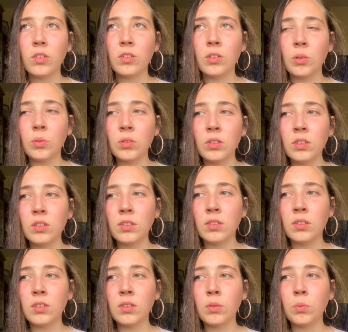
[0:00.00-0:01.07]
So
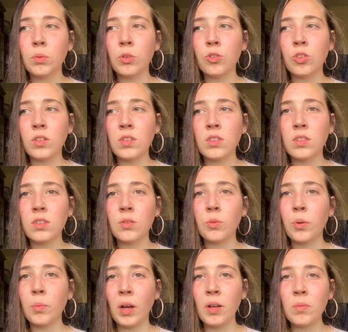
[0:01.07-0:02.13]
this would just
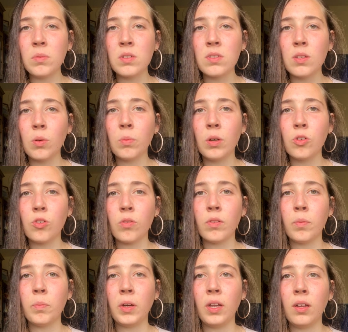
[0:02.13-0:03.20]
remind me so much of the
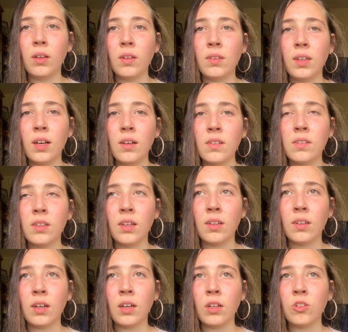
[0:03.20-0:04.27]
panic attacks that
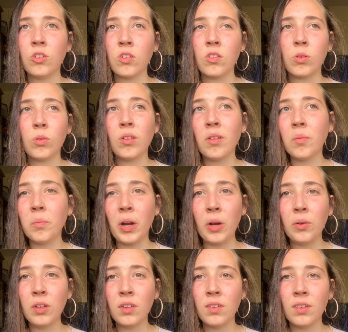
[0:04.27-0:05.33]
I just couldn't bear
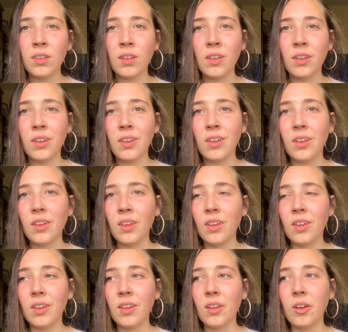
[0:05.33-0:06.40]
it.
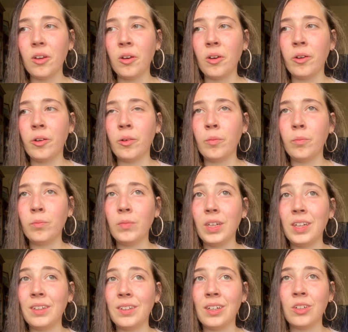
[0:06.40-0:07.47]
Um,
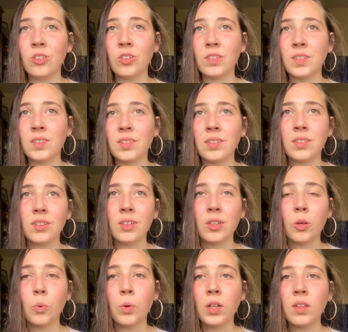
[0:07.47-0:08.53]
and I just
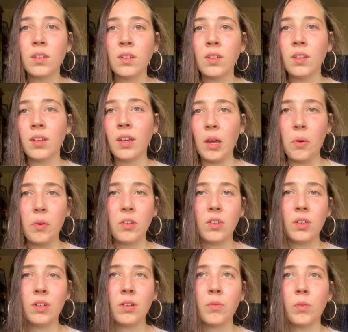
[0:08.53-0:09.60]
quit everything
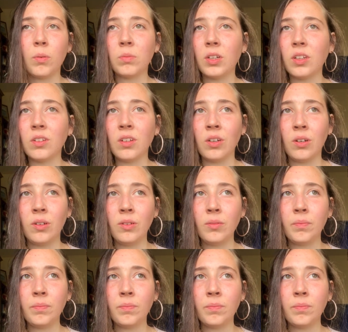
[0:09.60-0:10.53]
from that day on.